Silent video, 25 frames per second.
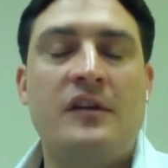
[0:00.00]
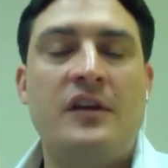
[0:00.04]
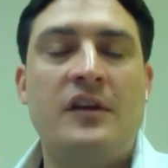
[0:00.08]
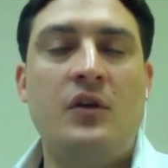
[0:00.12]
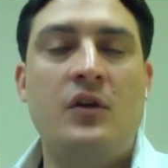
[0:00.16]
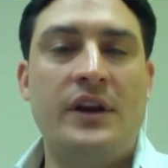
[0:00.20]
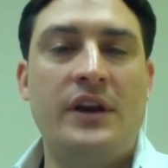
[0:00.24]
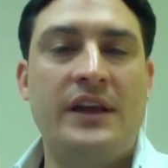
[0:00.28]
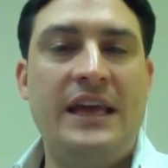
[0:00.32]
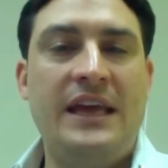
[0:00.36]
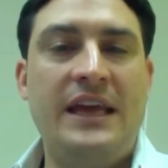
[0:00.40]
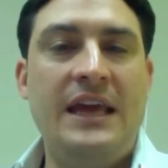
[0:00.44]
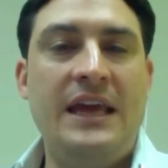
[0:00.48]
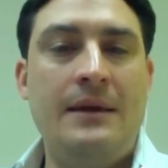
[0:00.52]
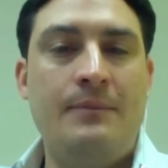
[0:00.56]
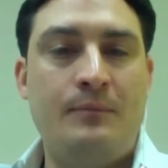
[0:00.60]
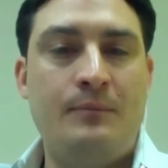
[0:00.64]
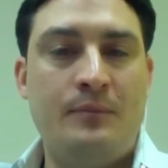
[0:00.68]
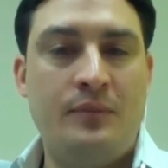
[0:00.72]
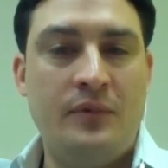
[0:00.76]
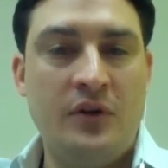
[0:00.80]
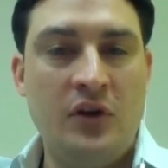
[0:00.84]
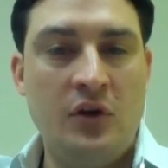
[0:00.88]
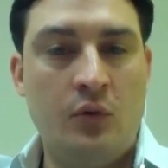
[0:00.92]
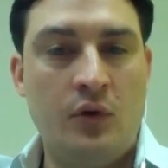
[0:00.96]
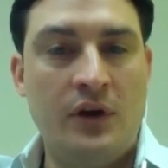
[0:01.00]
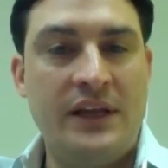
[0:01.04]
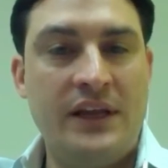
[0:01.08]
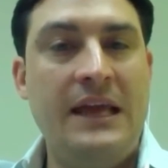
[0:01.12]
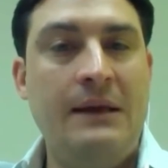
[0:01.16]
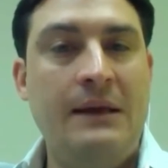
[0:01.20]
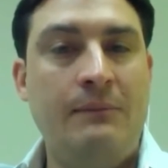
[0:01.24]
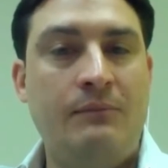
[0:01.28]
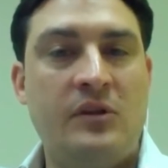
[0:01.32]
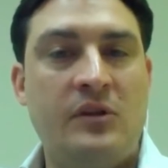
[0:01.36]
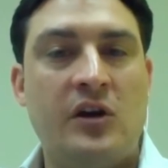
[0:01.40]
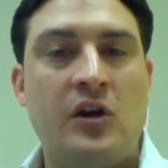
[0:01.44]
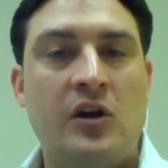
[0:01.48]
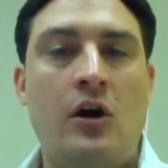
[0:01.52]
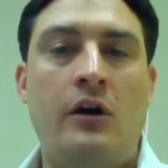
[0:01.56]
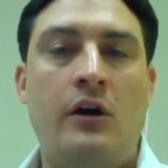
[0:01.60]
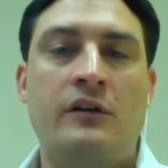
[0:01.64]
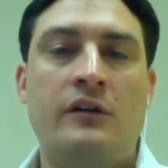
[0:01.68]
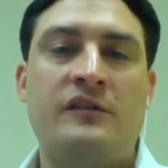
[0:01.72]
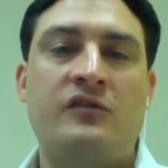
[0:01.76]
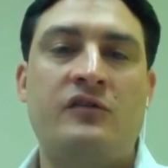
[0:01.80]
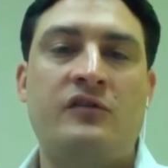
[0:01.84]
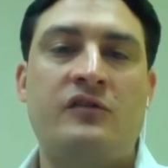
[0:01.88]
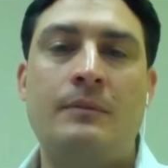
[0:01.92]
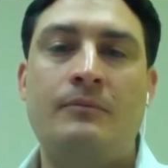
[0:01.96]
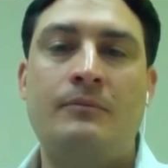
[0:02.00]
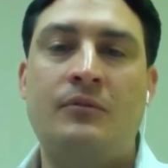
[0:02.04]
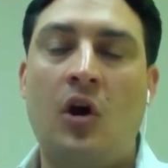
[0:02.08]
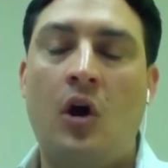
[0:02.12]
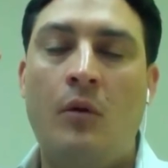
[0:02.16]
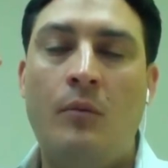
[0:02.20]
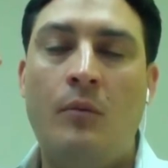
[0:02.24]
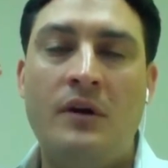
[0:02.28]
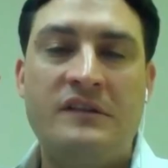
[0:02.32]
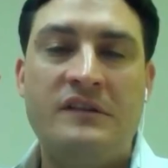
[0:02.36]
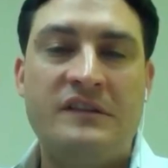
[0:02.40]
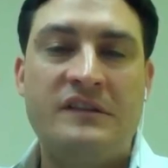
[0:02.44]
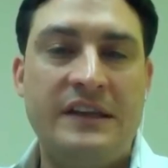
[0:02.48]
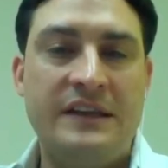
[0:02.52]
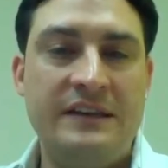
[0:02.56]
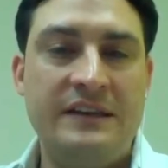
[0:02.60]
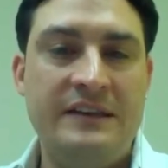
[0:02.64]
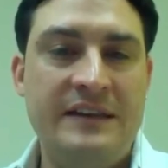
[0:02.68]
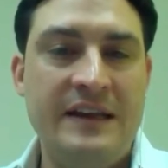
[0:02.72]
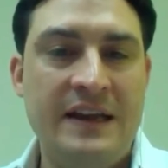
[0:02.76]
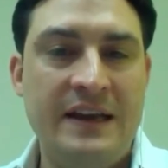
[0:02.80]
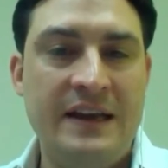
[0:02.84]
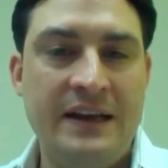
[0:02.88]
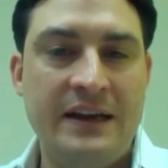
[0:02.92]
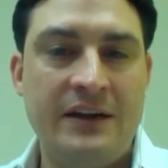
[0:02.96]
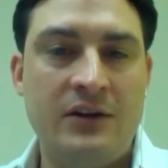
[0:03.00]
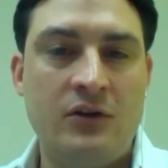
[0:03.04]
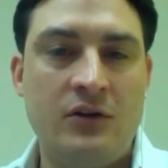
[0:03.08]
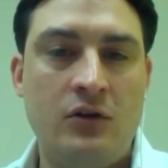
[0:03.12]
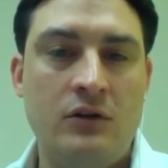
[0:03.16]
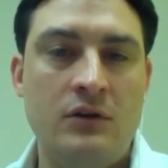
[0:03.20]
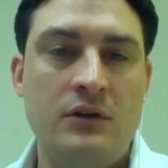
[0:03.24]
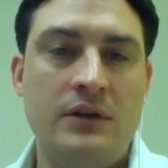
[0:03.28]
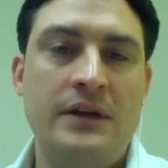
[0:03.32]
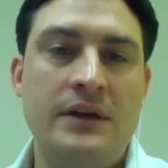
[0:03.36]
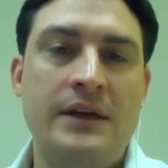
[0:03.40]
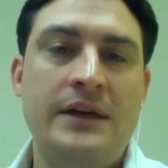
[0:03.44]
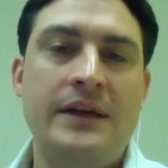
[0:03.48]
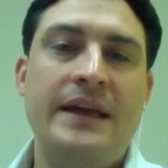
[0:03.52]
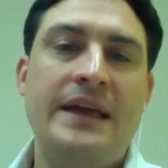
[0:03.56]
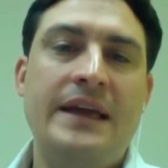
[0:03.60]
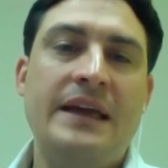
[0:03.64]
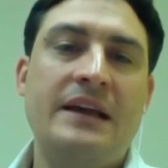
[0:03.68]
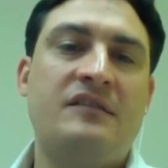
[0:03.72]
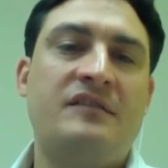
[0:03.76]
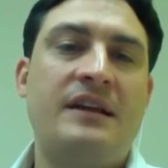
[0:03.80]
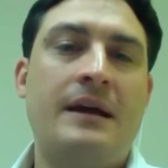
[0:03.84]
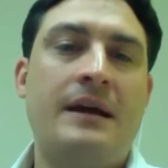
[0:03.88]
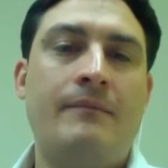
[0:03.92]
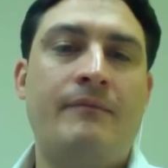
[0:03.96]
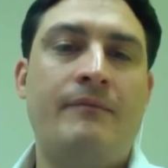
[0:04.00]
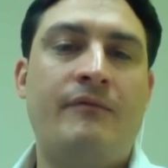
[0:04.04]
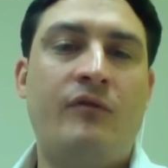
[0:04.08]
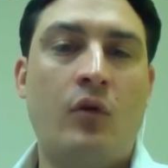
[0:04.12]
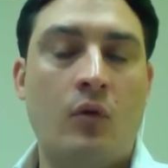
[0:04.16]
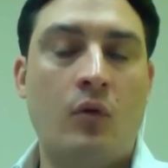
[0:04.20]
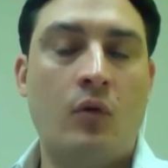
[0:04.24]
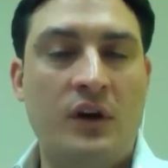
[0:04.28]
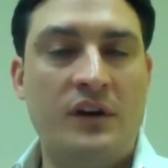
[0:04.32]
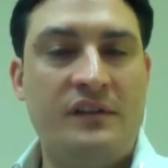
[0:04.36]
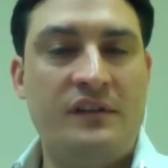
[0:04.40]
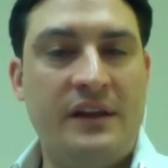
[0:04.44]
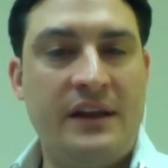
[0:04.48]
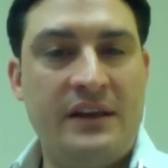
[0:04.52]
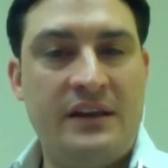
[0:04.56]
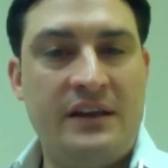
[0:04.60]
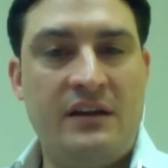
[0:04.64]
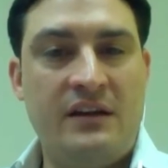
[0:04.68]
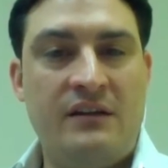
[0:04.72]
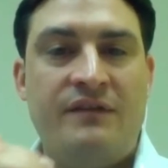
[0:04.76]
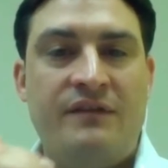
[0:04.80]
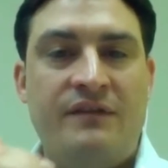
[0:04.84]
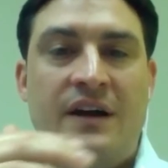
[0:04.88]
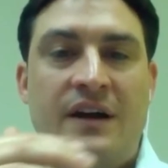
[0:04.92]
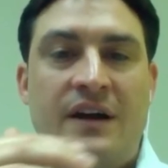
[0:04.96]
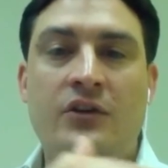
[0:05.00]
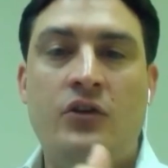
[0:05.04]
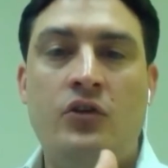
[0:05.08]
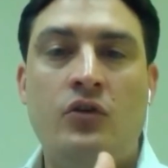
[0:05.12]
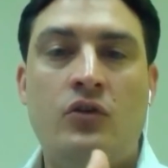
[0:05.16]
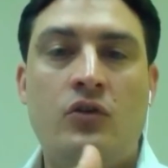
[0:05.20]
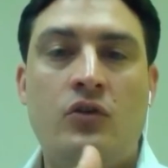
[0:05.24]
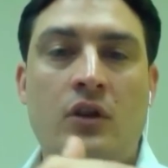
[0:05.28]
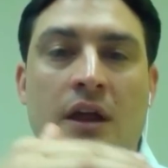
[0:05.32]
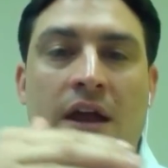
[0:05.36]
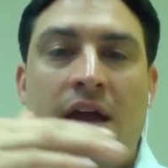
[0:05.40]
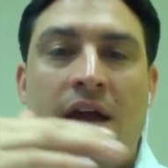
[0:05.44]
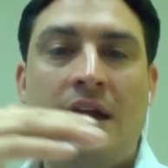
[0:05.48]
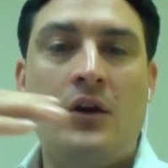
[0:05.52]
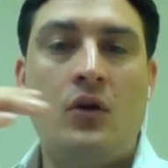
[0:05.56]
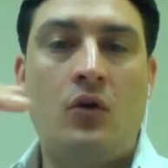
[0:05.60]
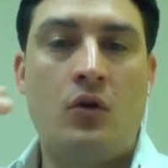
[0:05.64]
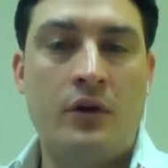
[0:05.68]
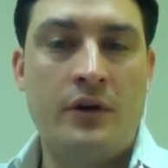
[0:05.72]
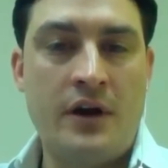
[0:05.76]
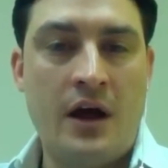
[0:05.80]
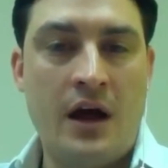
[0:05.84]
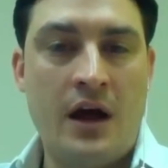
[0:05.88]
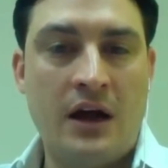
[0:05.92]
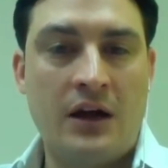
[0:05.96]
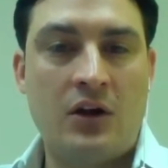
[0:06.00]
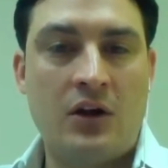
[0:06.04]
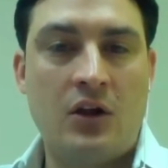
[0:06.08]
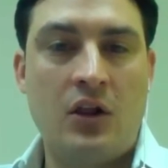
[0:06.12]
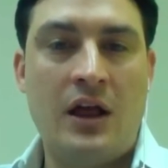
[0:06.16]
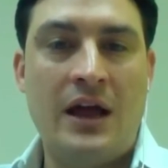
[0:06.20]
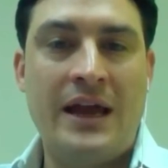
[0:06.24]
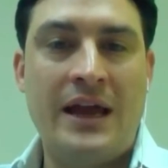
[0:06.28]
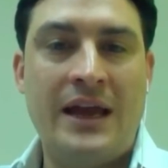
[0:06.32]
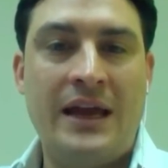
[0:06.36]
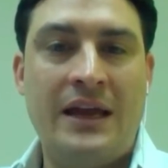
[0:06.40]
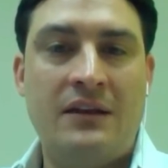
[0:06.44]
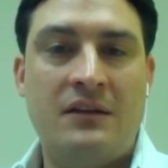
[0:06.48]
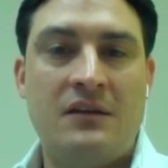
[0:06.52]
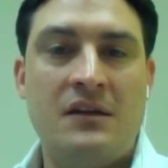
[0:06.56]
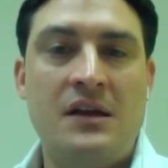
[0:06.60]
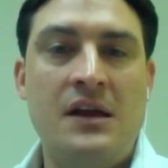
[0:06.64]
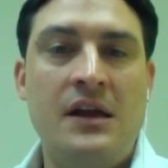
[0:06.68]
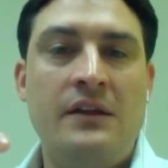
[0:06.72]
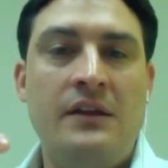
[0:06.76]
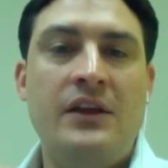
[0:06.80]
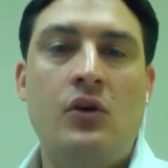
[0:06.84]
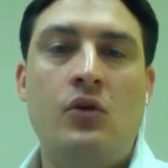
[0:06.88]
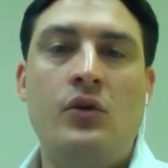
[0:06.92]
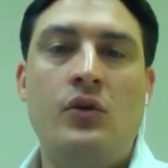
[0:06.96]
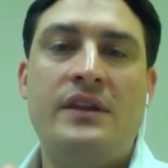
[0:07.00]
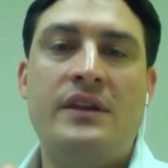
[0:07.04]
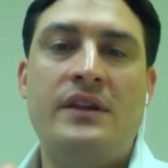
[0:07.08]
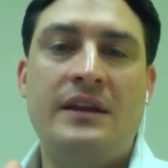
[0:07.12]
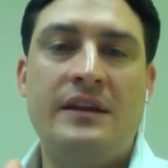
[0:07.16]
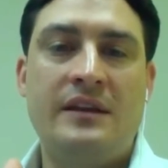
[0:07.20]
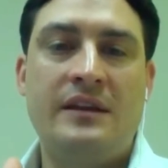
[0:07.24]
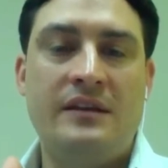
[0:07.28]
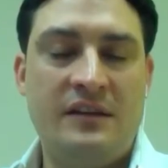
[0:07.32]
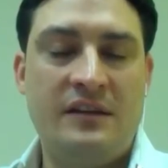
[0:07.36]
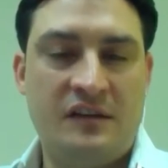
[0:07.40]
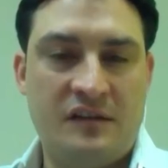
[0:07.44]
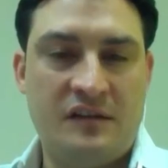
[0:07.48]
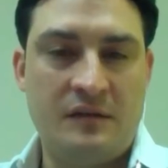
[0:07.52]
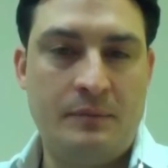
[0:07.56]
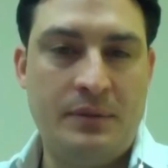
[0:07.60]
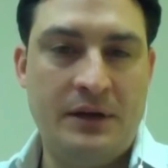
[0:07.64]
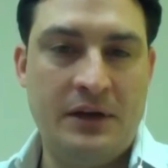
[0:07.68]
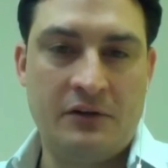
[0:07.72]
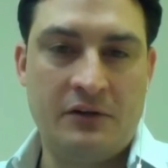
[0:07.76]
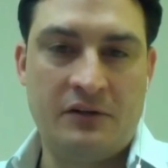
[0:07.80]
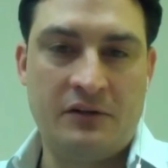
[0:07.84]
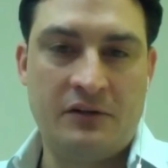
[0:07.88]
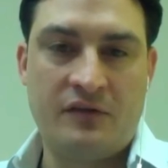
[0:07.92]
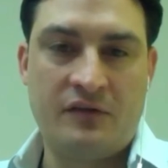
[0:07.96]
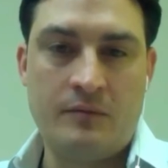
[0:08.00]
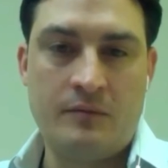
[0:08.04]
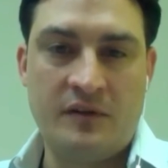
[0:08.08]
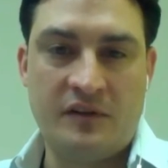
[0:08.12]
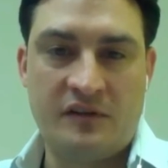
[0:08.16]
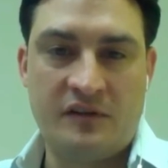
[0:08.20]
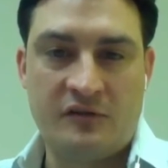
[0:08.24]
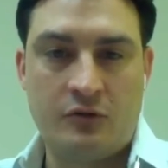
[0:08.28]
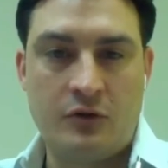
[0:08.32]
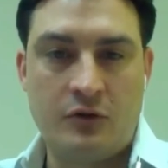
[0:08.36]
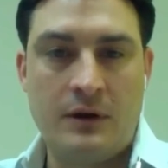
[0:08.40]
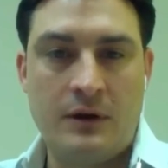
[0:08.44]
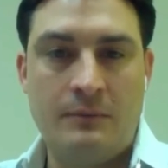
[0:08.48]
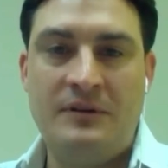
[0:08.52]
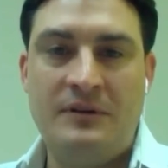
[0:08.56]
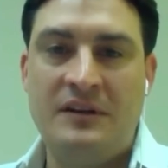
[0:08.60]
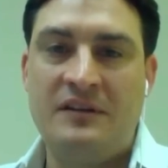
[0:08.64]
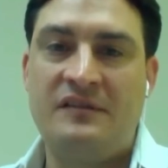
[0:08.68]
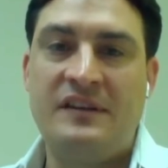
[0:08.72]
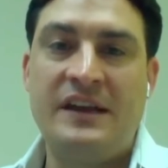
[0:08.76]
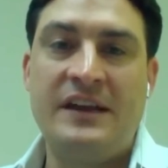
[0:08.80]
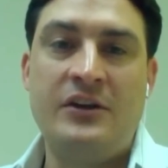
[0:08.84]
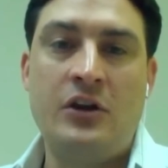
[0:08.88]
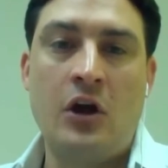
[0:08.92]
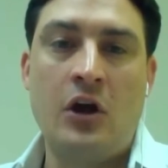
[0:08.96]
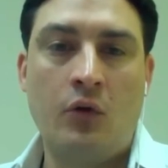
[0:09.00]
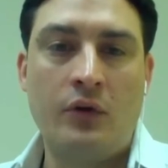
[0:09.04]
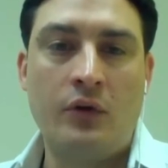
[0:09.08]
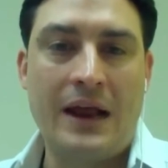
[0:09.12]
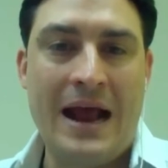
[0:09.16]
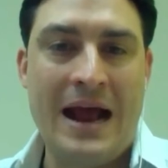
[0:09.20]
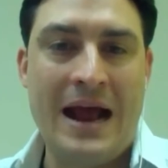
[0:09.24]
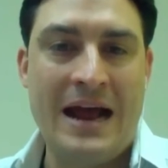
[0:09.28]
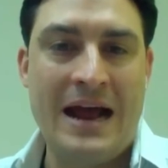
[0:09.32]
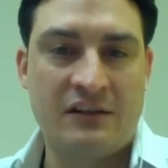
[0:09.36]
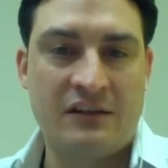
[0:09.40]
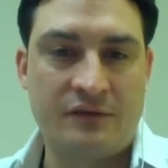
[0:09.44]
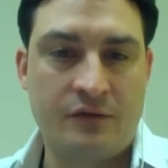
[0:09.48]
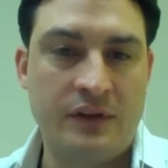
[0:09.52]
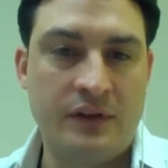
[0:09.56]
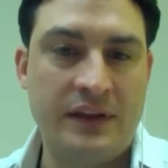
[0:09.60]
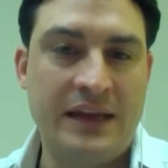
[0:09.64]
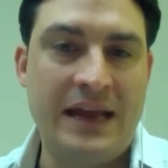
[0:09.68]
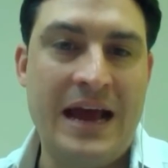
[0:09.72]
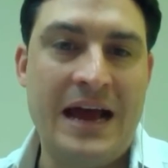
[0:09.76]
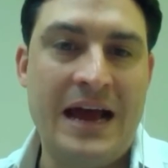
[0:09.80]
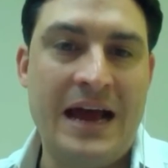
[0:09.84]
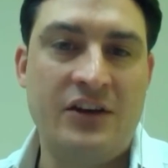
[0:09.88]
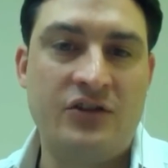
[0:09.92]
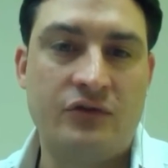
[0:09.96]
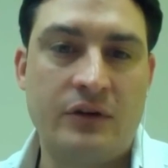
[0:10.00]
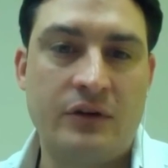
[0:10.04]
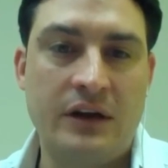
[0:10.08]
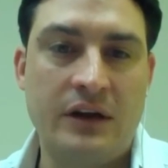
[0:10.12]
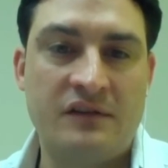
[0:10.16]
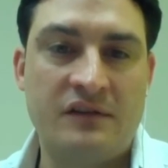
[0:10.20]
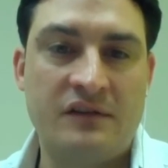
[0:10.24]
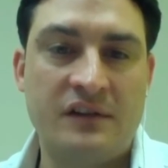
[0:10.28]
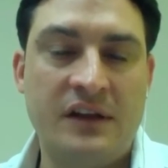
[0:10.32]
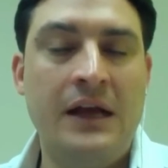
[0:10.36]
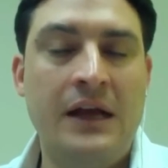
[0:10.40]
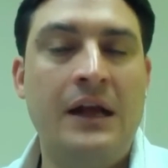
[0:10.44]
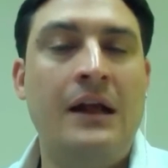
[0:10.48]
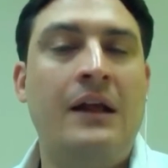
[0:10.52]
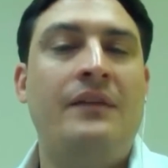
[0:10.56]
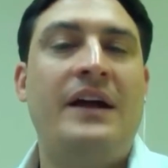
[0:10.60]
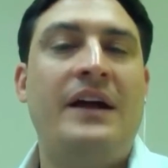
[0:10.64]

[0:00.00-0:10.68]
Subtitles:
So you want to keep the call script almost identical, except for once they identify new client or not client, the only thing that disappears from the script is they don't ask for the address.